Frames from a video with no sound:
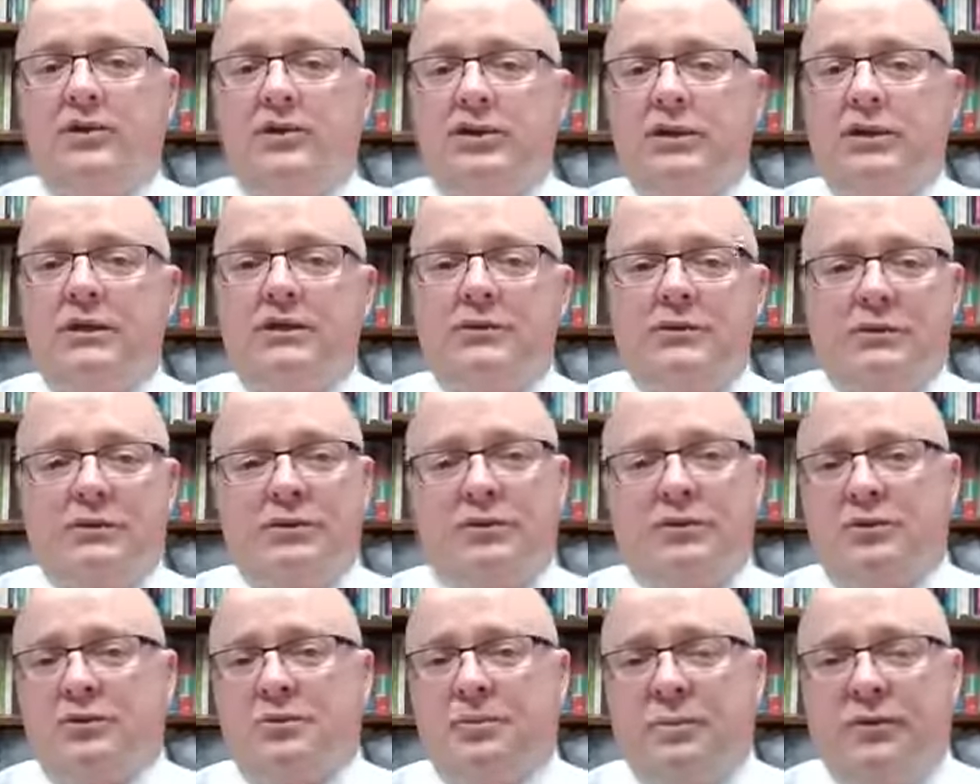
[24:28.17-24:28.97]

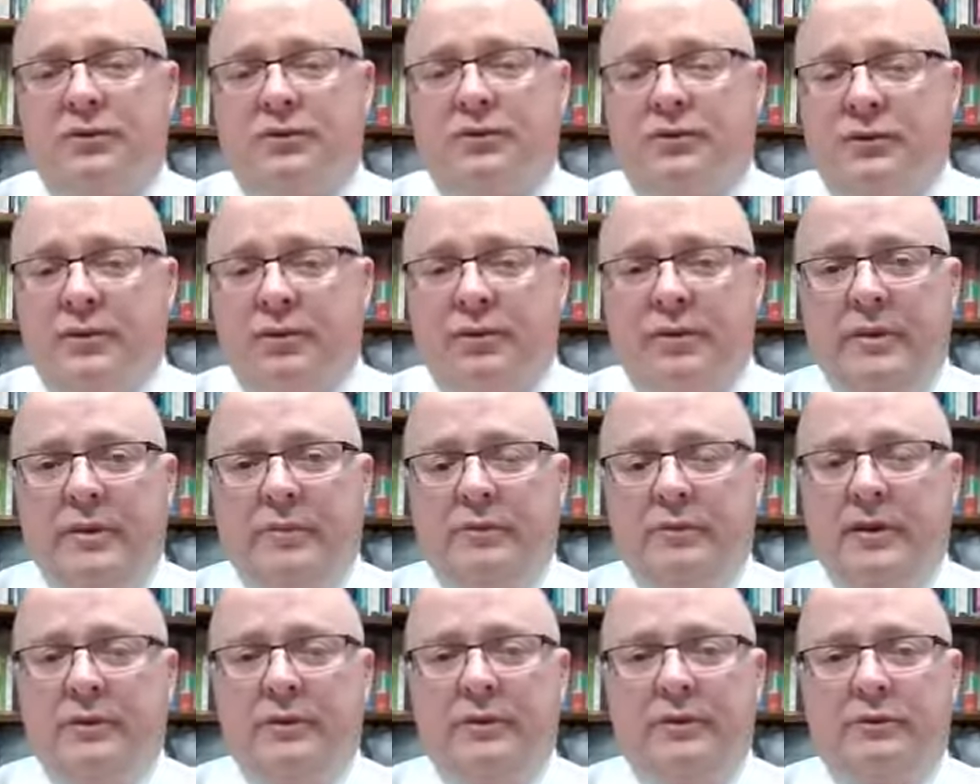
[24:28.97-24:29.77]
Jesus was
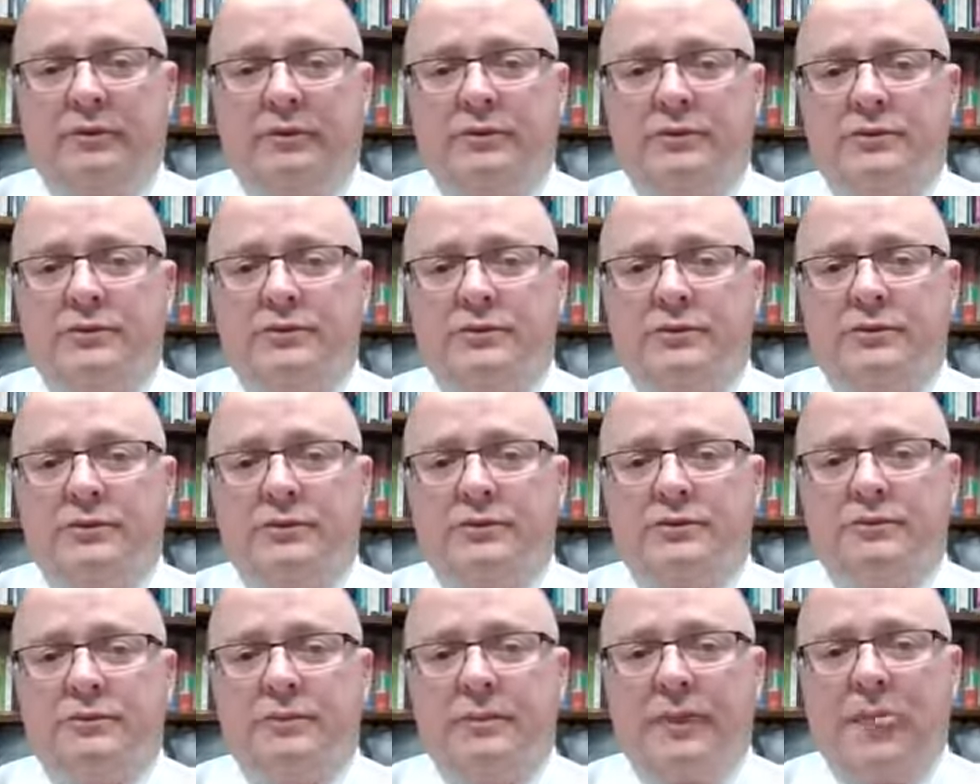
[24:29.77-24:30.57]
performing miracles,
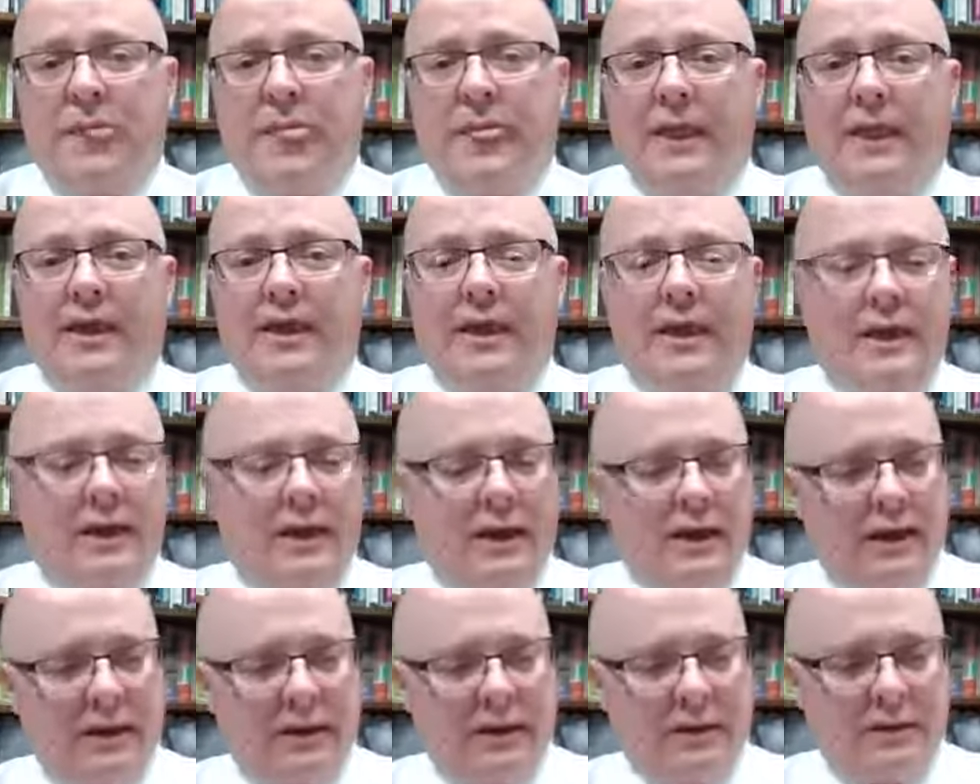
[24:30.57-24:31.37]

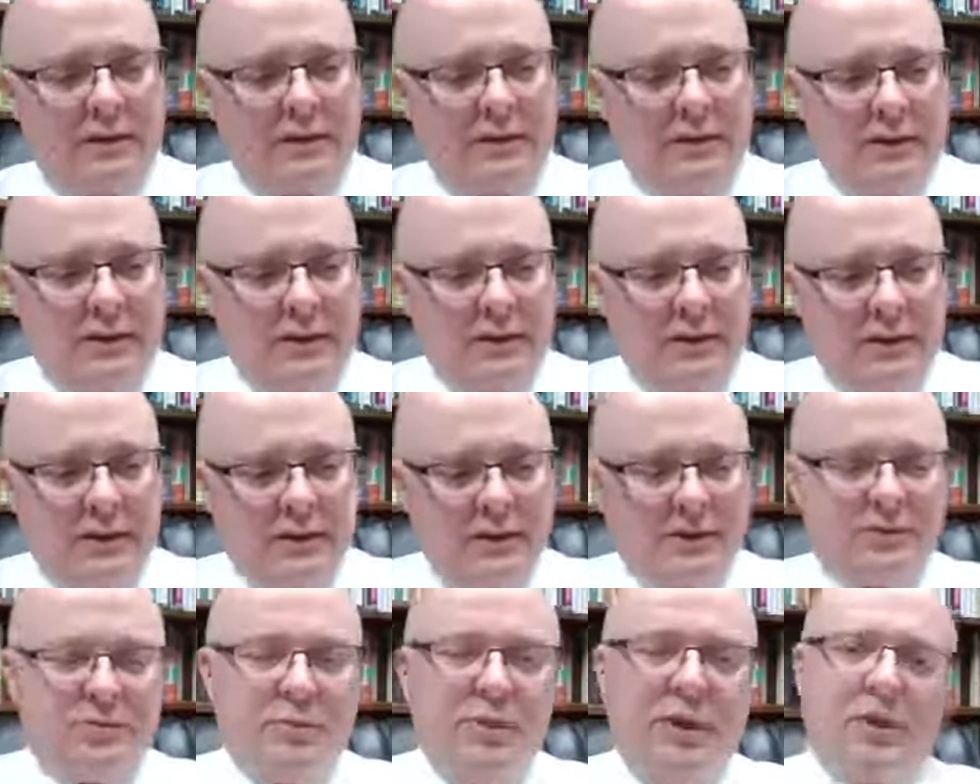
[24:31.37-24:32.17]
and
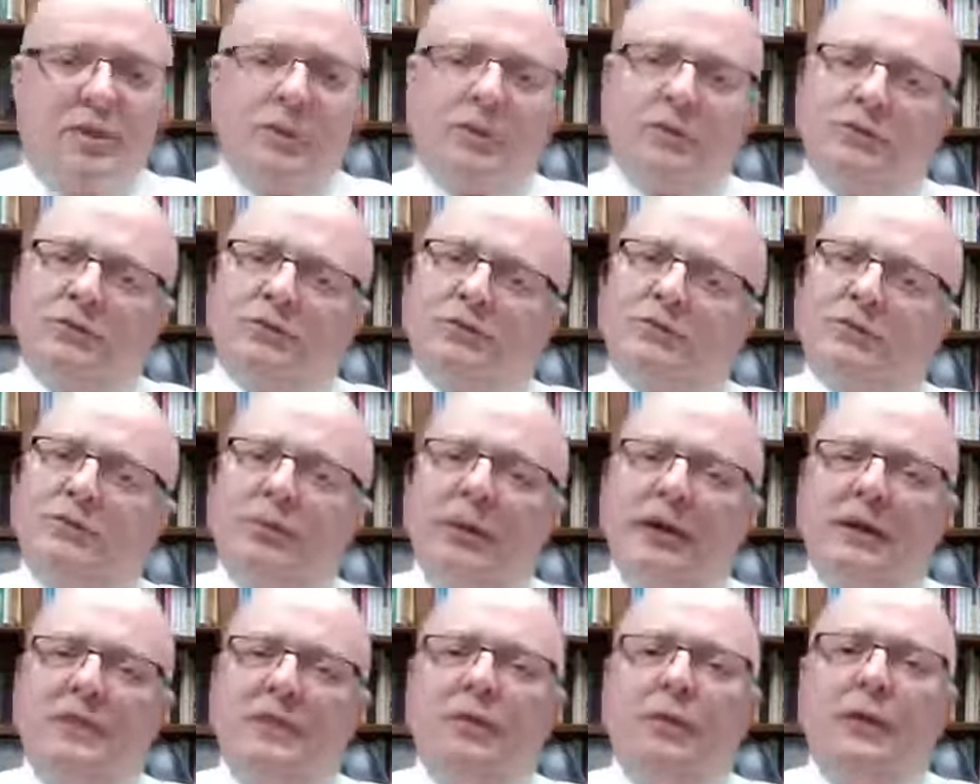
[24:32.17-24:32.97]
these
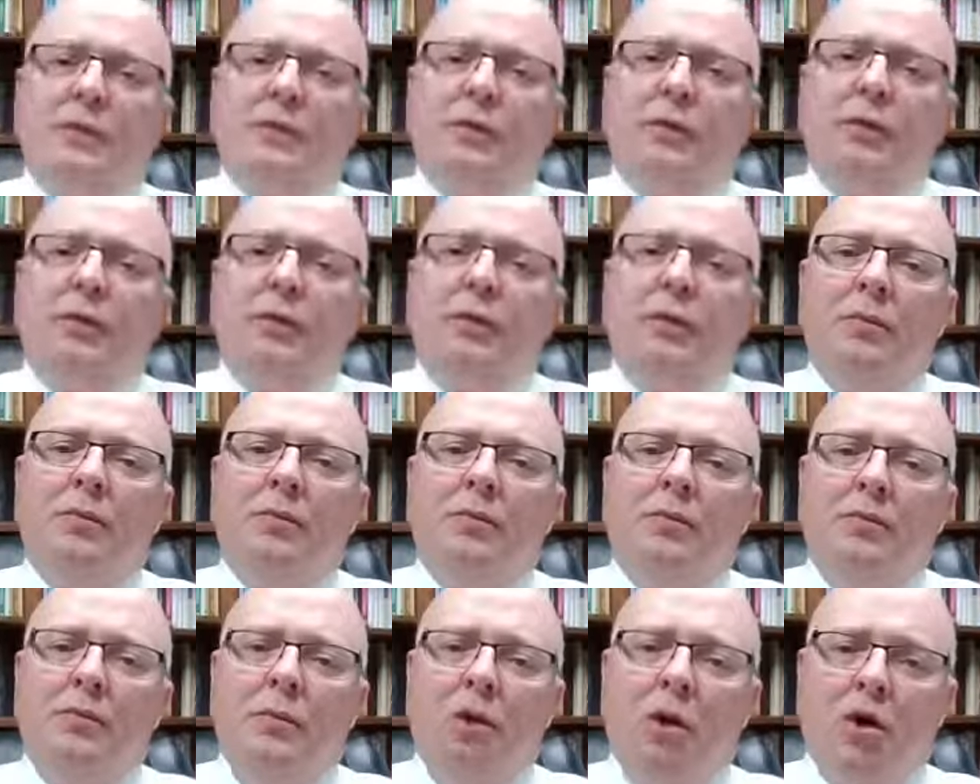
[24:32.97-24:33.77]
miracles made people
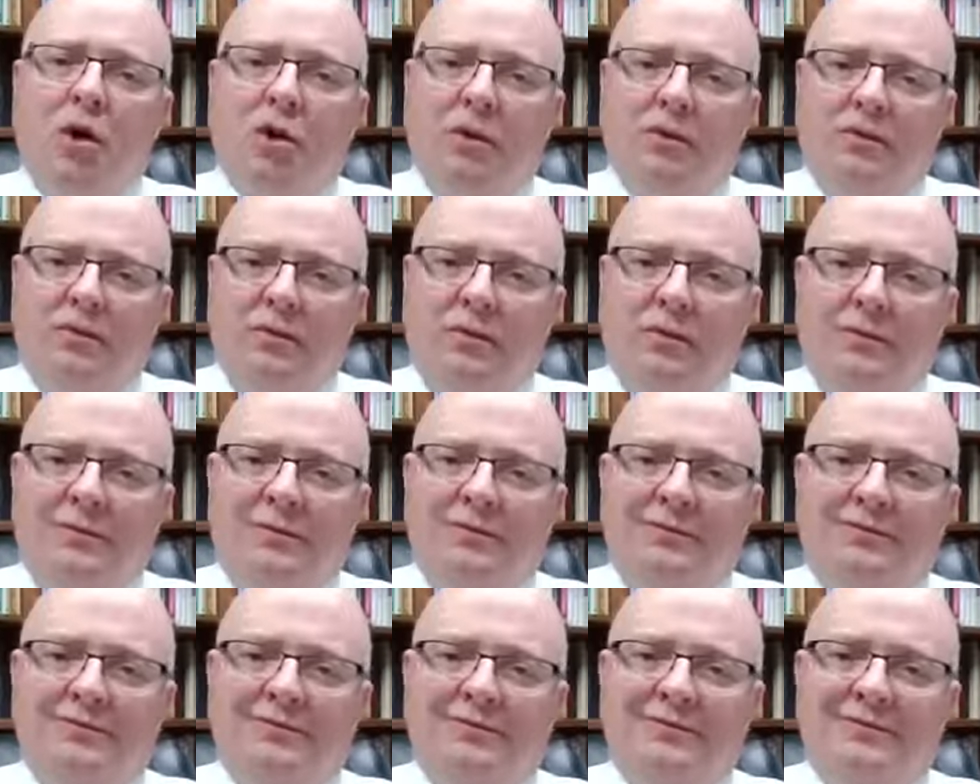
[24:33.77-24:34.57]
marvel.
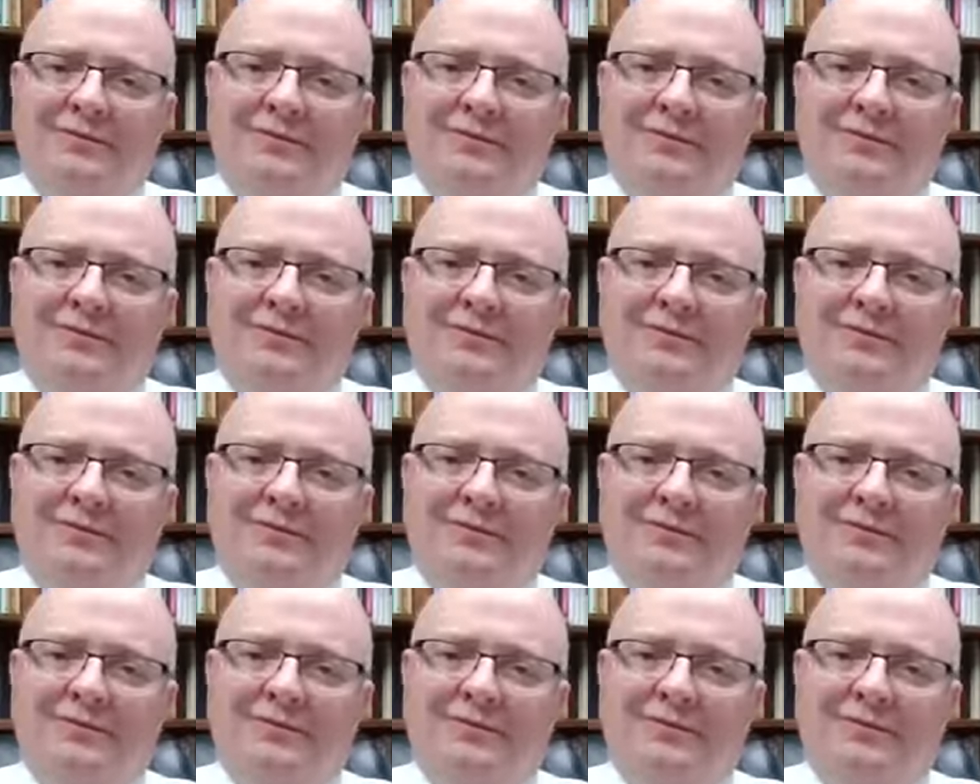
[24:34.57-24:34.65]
